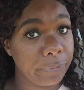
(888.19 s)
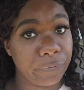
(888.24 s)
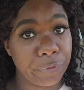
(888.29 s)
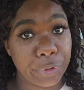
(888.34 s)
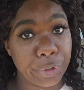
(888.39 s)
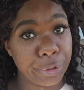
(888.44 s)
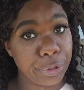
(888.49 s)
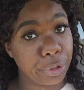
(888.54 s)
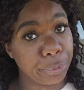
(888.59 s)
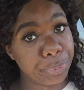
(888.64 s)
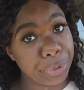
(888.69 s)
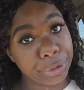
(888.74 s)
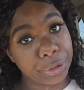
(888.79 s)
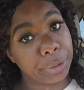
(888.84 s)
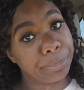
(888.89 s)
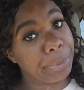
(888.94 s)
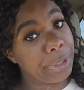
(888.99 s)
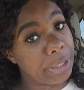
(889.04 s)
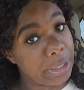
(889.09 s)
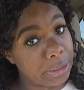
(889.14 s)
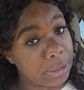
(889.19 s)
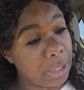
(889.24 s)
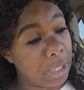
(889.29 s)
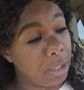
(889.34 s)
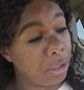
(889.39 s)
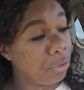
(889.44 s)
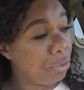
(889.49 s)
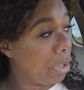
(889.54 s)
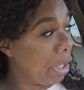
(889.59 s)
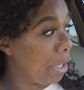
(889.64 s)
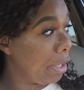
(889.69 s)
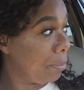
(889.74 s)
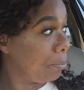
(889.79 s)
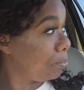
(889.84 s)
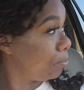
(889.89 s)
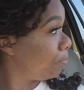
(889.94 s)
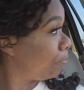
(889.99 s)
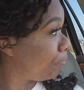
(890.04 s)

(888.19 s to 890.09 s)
if your girl picked up anything. Okay,